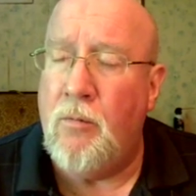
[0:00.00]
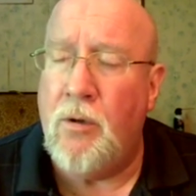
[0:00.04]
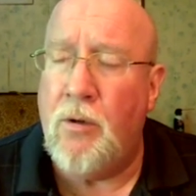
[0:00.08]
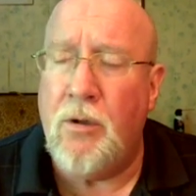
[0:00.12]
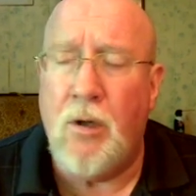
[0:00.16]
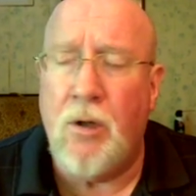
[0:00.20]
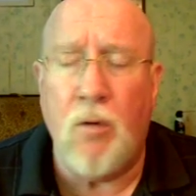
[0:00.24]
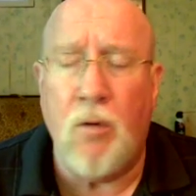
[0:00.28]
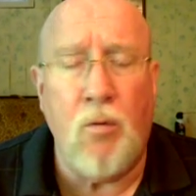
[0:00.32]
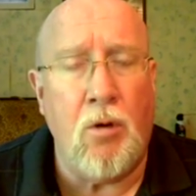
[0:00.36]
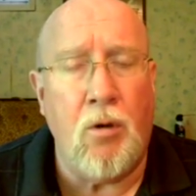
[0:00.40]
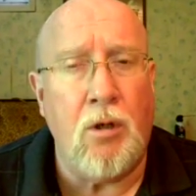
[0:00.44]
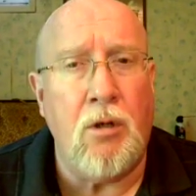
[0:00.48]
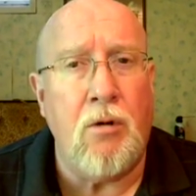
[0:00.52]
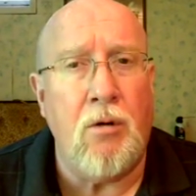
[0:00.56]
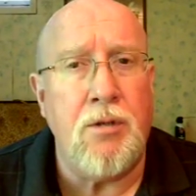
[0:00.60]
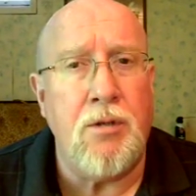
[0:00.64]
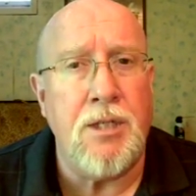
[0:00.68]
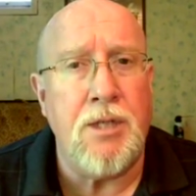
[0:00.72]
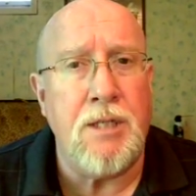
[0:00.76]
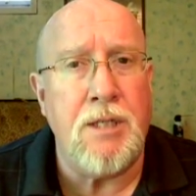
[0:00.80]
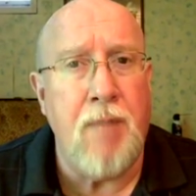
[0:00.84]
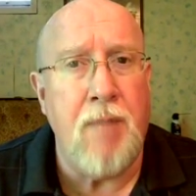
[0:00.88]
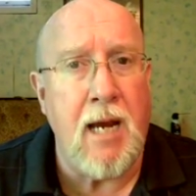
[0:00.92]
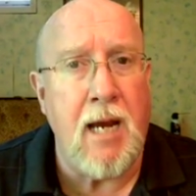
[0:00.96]
We're going to work
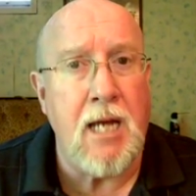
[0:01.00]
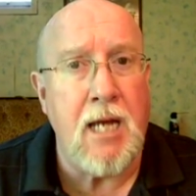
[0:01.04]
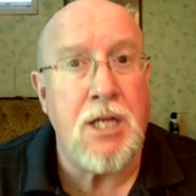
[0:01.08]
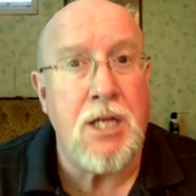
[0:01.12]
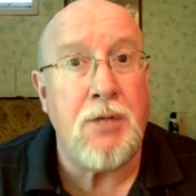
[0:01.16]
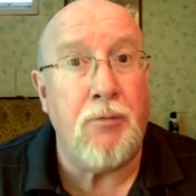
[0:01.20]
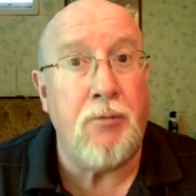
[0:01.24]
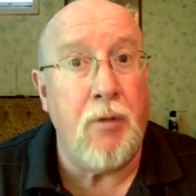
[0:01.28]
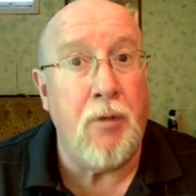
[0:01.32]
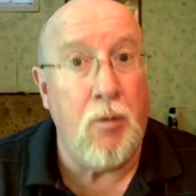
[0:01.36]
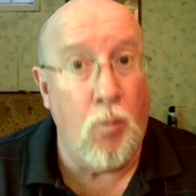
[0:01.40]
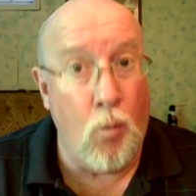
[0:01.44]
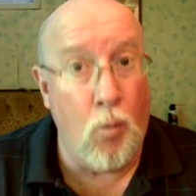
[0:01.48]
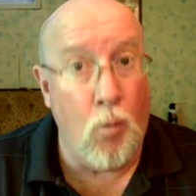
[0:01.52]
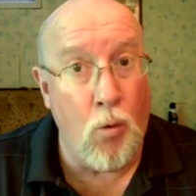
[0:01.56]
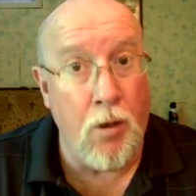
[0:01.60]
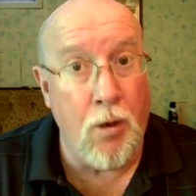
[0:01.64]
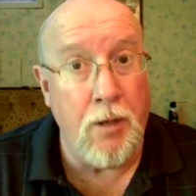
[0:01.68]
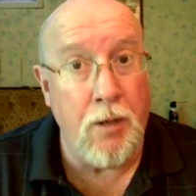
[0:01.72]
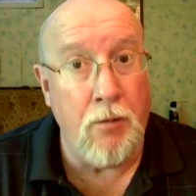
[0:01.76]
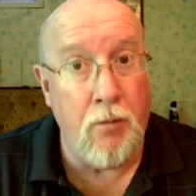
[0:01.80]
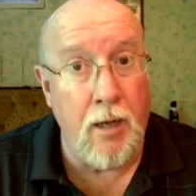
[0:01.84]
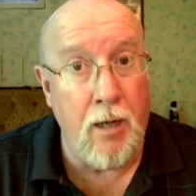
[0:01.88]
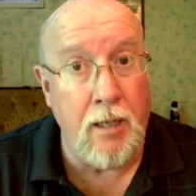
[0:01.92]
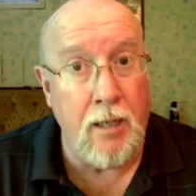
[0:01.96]
on just mastering
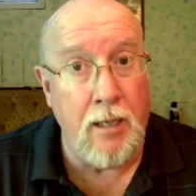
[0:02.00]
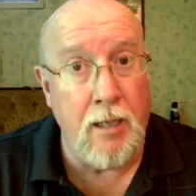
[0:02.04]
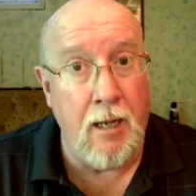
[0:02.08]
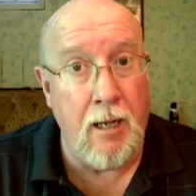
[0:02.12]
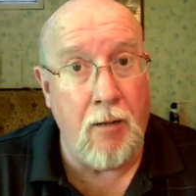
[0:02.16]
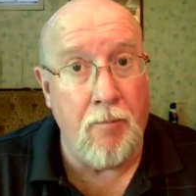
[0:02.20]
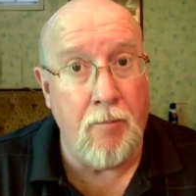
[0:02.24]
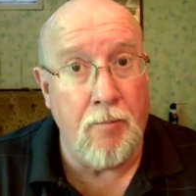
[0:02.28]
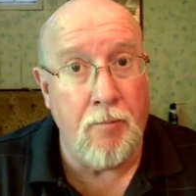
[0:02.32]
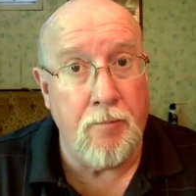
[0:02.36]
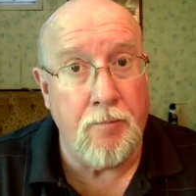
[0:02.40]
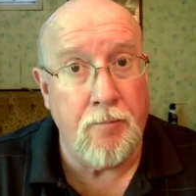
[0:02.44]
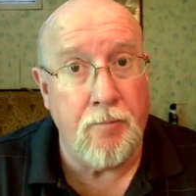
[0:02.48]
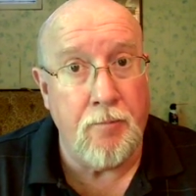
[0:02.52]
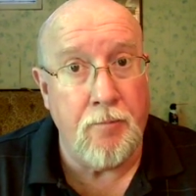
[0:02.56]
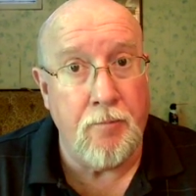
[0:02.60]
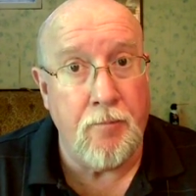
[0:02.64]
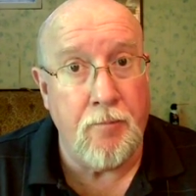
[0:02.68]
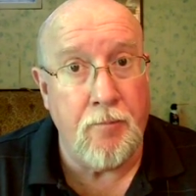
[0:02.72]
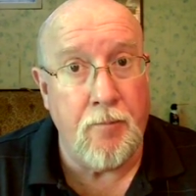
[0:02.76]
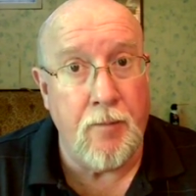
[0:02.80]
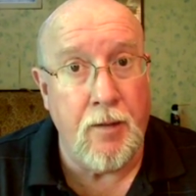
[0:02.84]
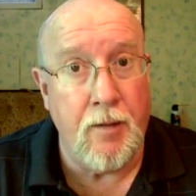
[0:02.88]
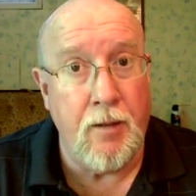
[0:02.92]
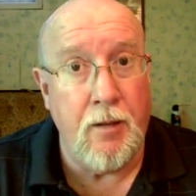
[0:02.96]
one right now,
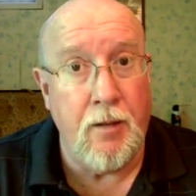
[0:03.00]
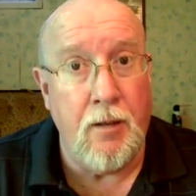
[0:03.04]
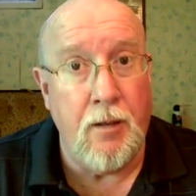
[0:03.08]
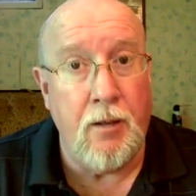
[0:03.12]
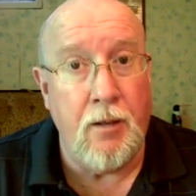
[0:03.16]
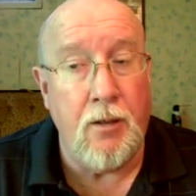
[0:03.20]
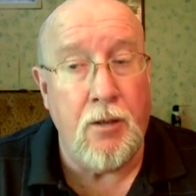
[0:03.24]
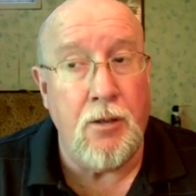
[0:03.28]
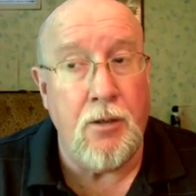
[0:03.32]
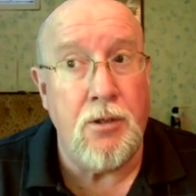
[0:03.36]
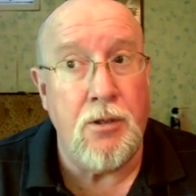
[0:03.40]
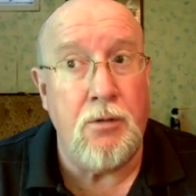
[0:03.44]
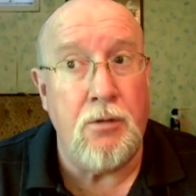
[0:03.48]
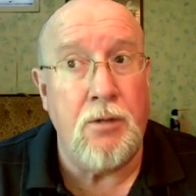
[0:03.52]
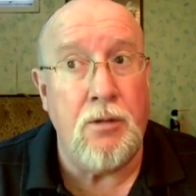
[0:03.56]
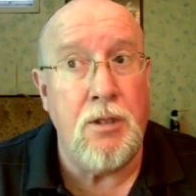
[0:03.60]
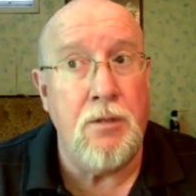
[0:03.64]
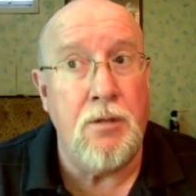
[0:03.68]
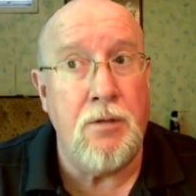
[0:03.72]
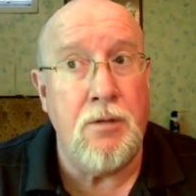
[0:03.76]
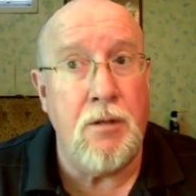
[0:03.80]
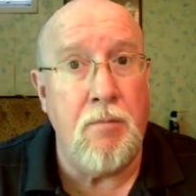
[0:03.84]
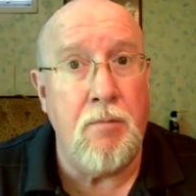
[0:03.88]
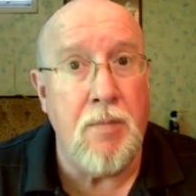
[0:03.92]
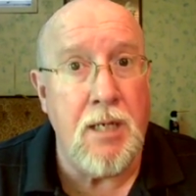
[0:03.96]
because you're
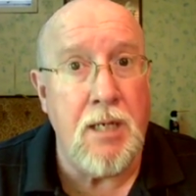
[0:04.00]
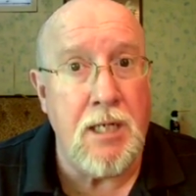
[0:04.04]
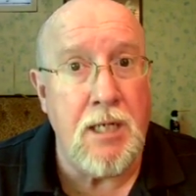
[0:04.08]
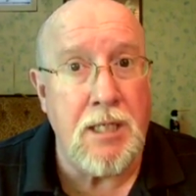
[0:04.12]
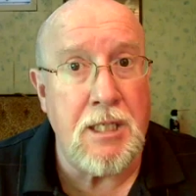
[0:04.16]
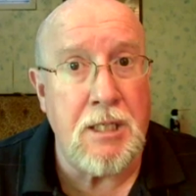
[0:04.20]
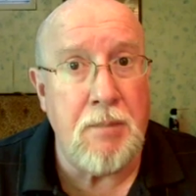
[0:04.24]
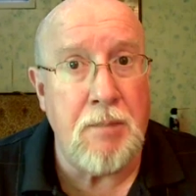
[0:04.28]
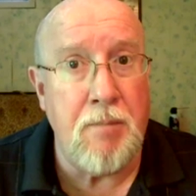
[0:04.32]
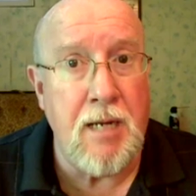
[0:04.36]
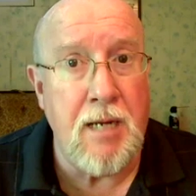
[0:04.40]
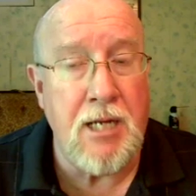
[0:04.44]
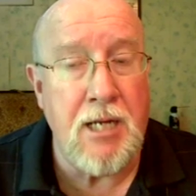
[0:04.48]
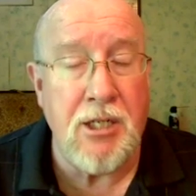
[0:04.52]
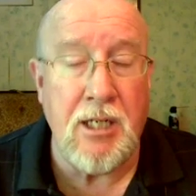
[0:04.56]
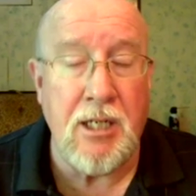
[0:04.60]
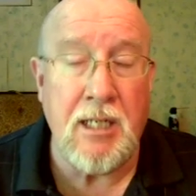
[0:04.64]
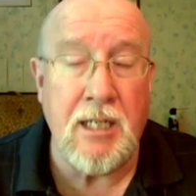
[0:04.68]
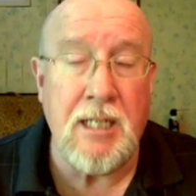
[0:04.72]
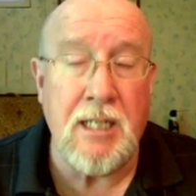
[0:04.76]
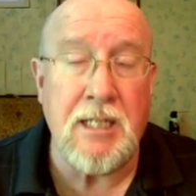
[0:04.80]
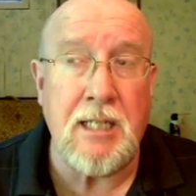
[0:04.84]
only doing a minute speech.